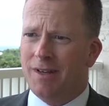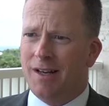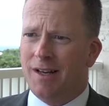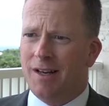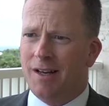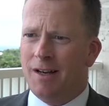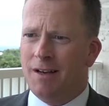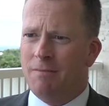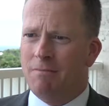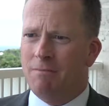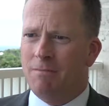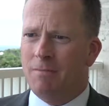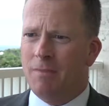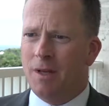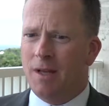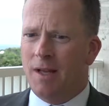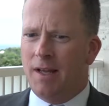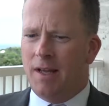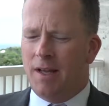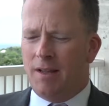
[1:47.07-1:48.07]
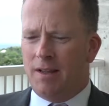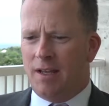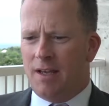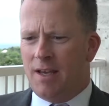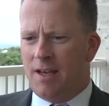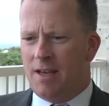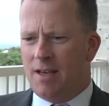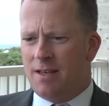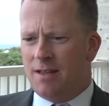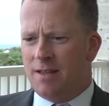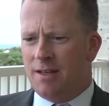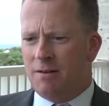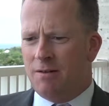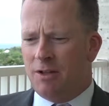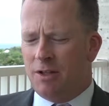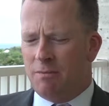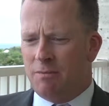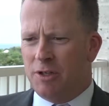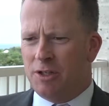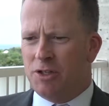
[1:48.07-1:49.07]

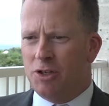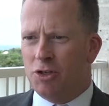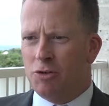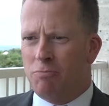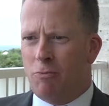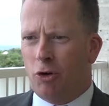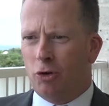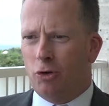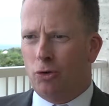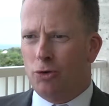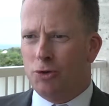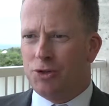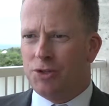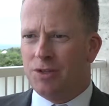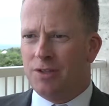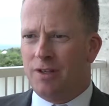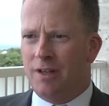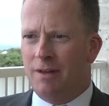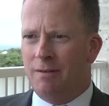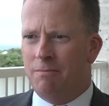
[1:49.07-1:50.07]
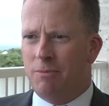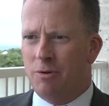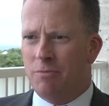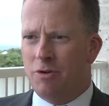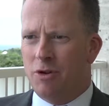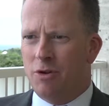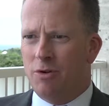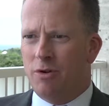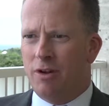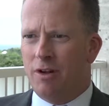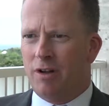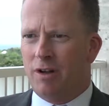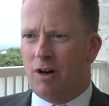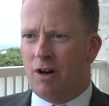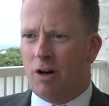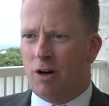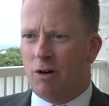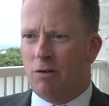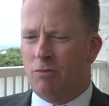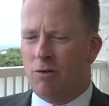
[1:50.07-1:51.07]
The business models in Bermuda
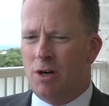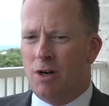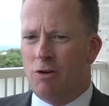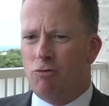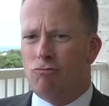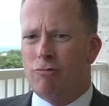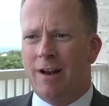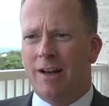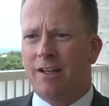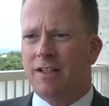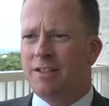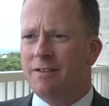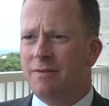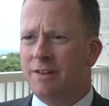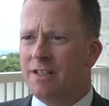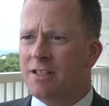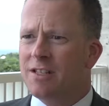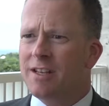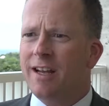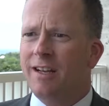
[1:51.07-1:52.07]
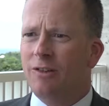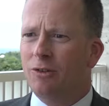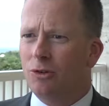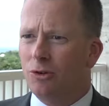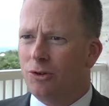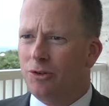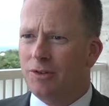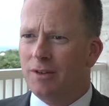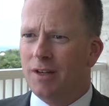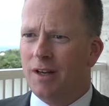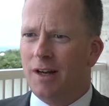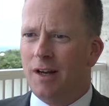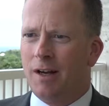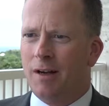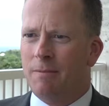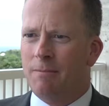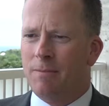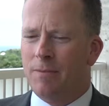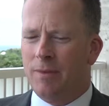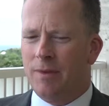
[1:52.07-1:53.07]
are relatively settled.
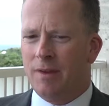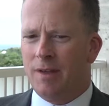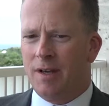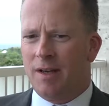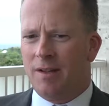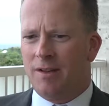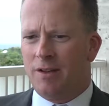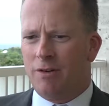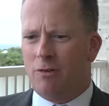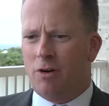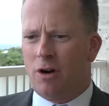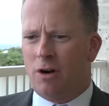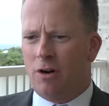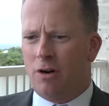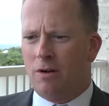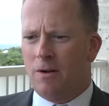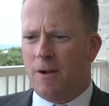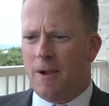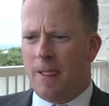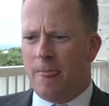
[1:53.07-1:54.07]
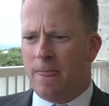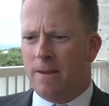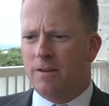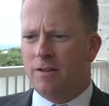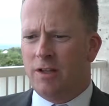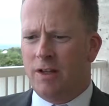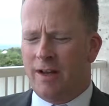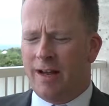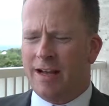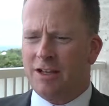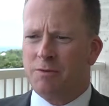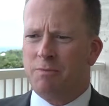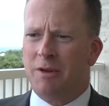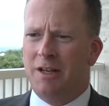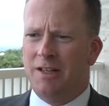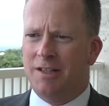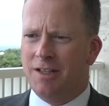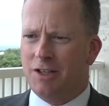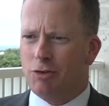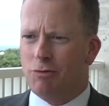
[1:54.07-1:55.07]
There has
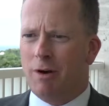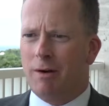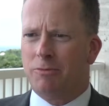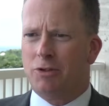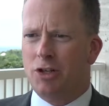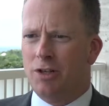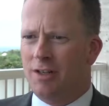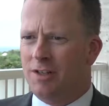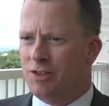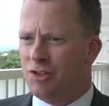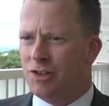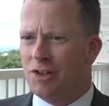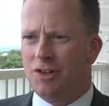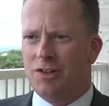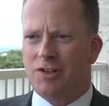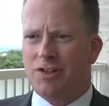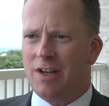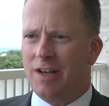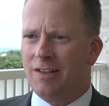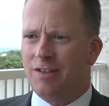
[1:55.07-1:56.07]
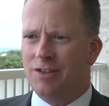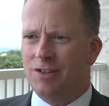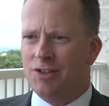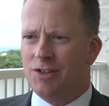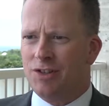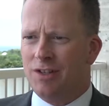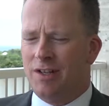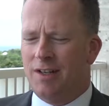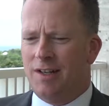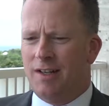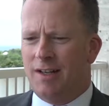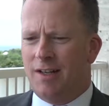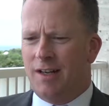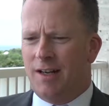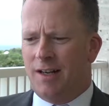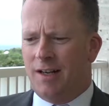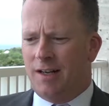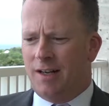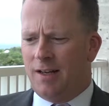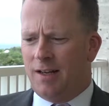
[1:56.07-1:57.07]
been disruption in certain sectors
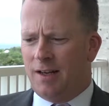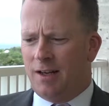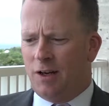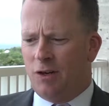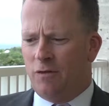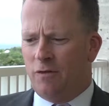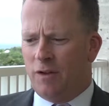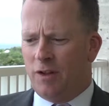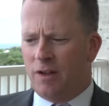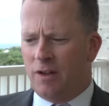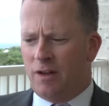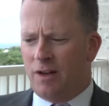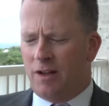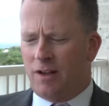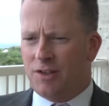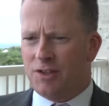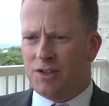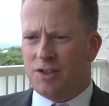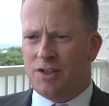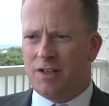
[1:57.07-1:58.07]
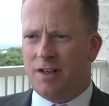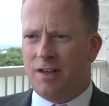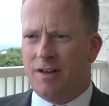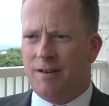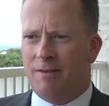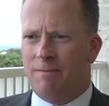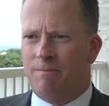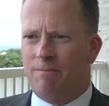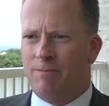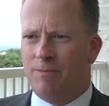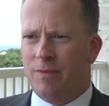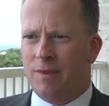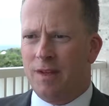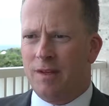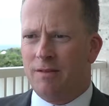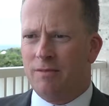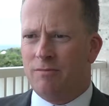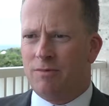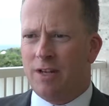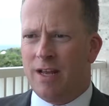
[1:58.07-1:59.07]
over the last
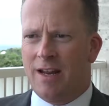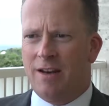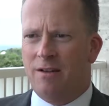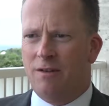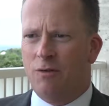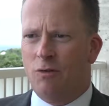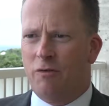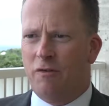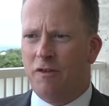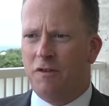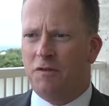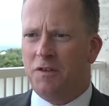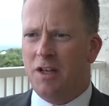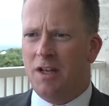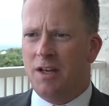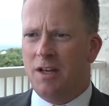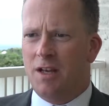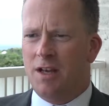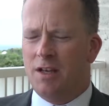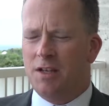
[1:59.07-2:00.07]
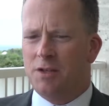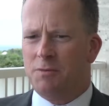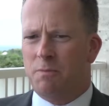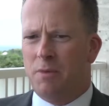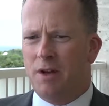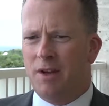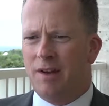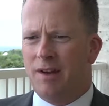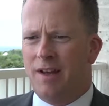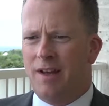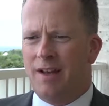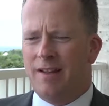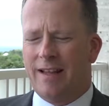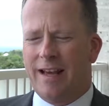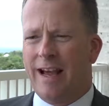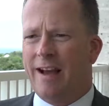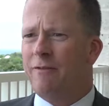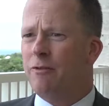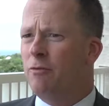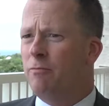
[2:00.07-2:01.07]
10 or 15 years, but
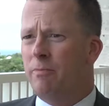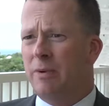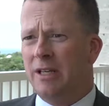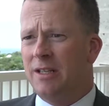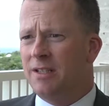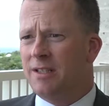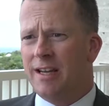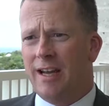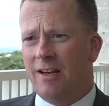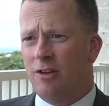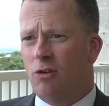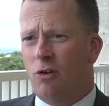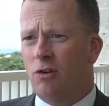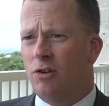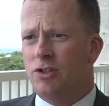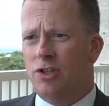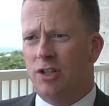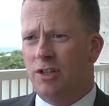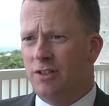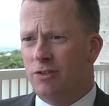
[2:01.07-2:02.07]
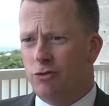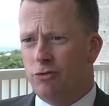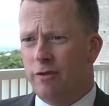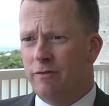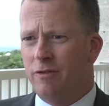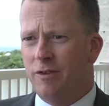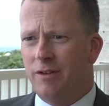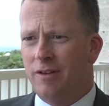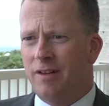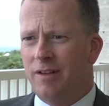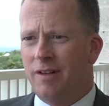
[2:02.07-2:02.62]
they haven't been technology driven.